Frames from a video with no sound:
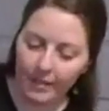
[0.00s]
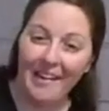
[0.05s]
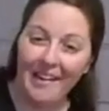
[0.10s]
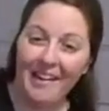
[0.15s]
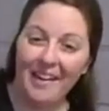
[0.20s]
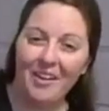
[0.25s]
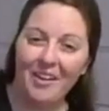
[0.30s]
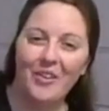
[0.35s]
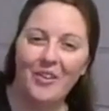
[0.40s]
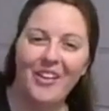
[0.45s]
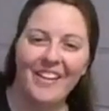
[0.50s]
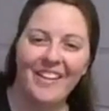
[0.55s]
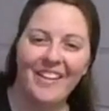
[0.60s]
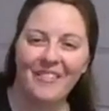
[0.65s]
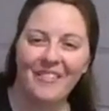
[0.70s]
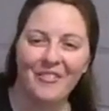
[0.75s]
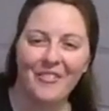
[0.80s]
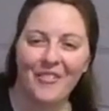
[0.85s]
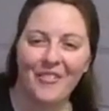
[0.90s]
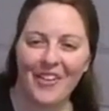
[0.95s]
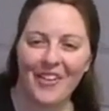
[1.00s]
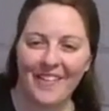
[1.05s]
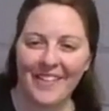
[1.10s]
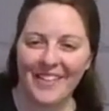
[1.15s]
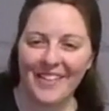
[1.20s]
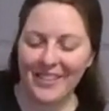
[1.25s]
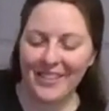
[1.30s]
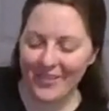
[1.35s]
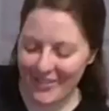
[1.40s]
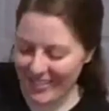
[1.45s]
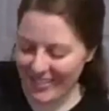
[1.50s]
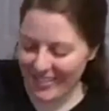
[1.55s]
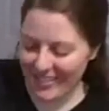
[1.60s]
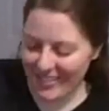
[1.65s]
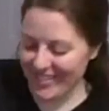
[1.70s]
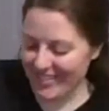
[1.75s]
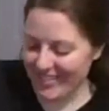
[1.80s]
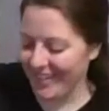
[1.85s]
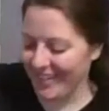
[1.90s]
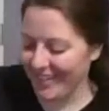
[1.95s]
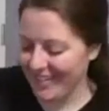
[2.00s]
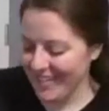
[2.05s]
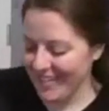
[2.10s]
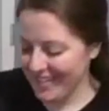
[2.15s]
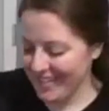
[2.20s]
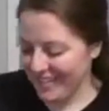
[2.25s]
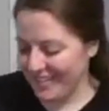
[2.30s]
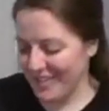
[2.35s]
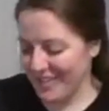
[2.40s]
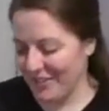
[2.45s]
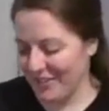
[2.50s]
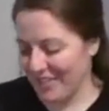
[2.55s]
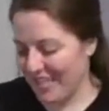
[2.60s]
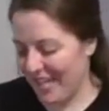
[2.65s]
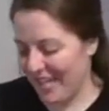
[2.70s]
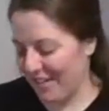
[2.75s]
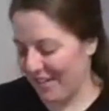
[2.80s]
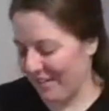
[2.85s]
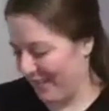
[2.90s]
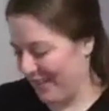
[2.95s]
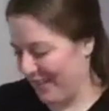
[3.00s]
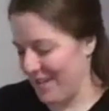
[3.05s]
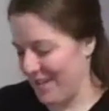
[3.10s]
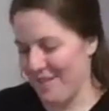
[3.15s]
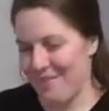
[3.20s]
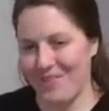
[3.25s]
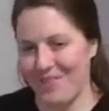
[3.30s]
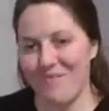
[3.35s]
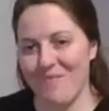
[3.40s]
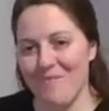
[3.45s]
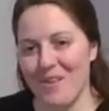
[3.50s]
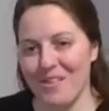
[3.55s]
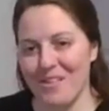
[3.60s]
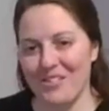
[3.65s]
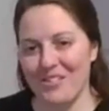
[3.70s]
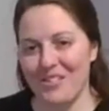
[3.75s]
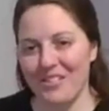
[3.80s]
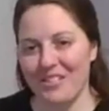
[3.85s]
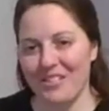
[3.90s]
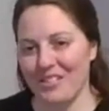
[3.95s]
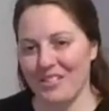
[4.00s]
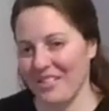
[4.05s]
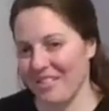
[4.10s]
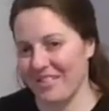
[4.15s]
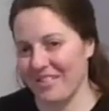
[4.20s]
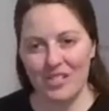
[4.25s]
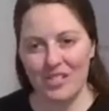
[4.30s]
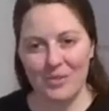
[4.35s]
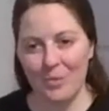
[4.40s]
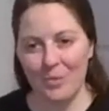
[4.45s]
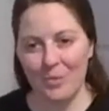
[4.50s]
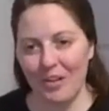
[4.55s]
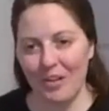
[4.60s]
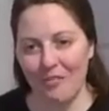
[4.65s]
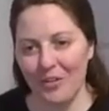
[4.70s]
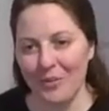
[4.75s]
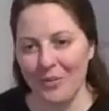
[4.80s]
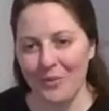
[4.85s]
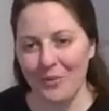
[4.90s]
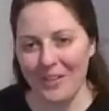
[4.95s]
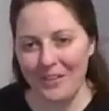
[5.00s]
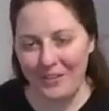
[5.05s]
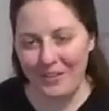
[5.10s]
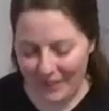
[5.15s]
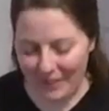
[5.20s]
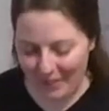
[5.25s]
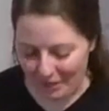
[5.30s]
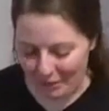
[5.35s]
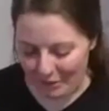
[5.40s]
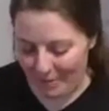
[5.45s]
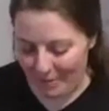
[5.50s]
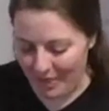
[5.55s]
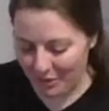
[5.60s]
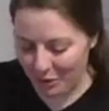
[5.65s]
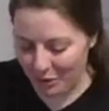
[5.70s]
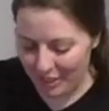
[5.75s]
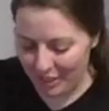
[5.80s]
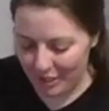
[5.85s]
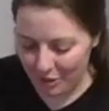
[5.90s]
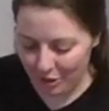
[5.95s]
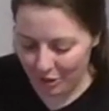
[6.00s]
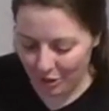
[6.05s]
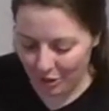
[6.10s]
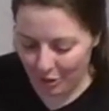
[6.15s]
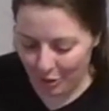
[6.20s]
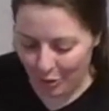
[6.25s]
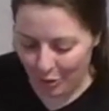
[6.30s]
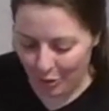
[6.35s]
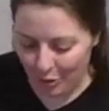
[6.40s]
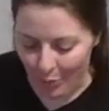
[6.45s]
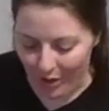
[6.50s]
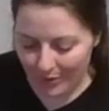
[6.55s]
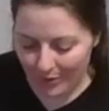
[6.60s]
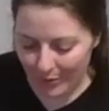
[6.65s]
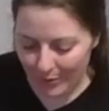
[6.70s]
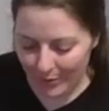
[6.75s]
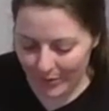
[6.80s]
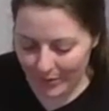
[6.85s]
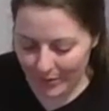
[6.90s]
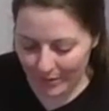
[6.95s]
Very OCD. So it's kind of fun to make the monster because it's just whatever you want. You let your imagination go wild.